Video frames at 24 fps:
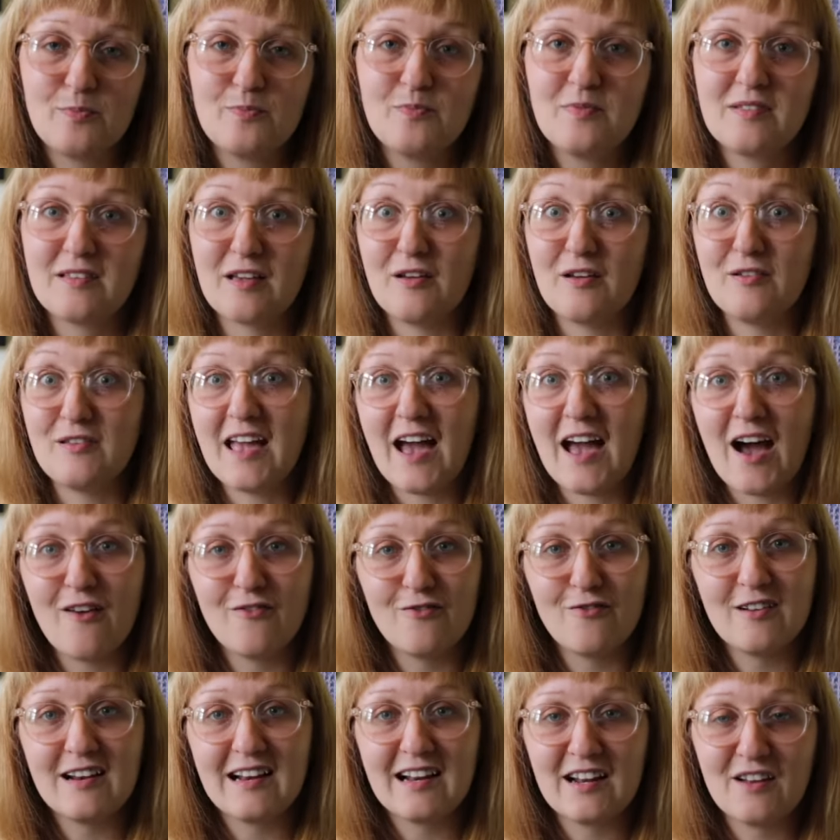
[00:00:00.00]
So yeah,
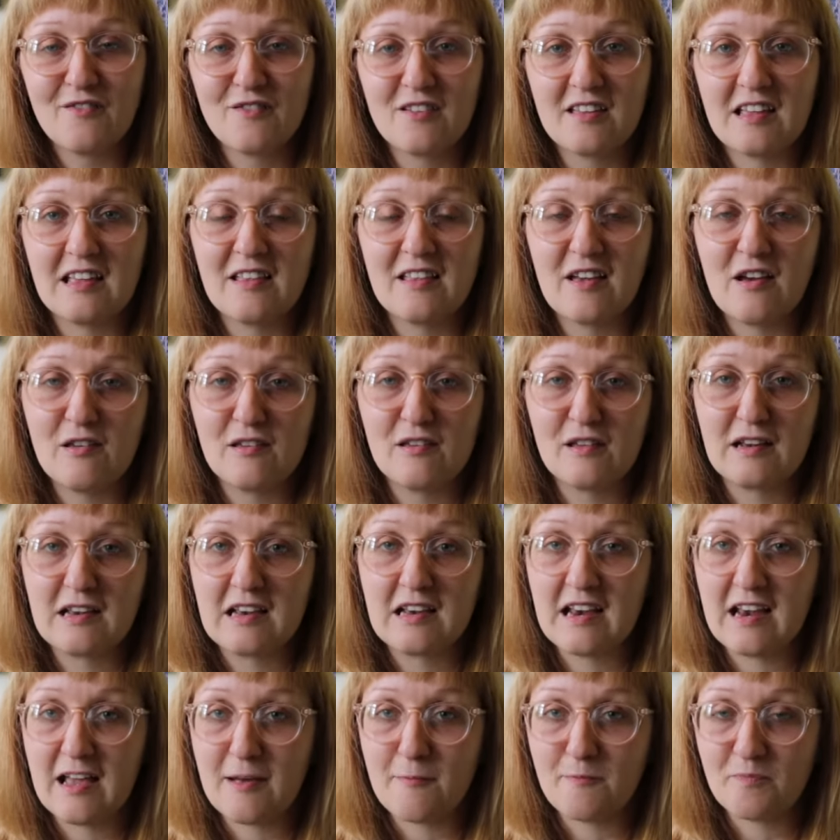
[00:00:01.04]
I've really loved seeing those,
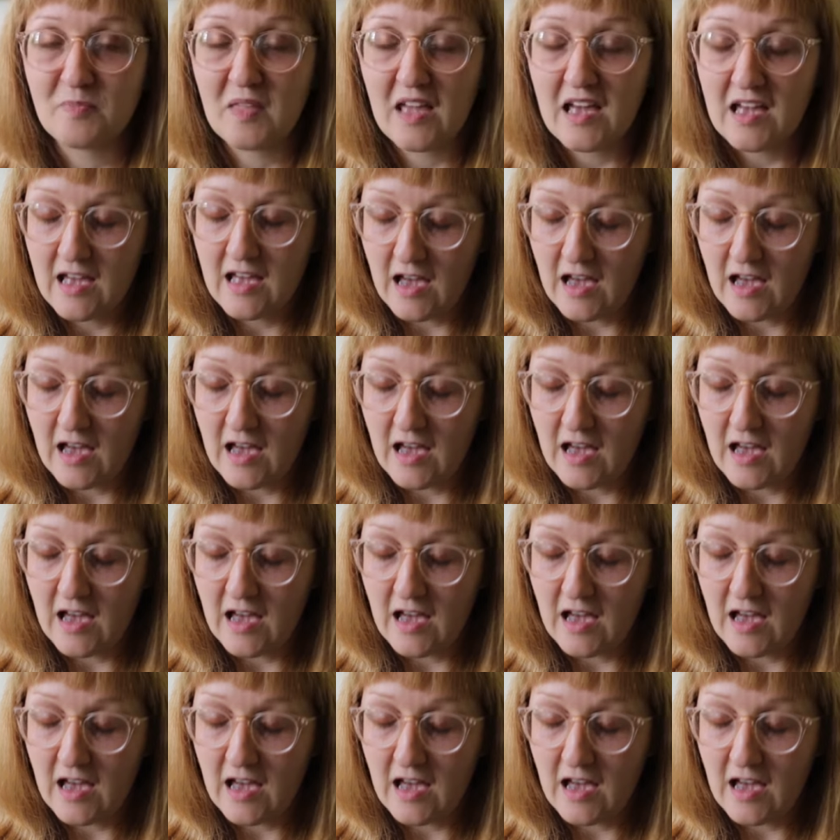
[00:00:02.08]
and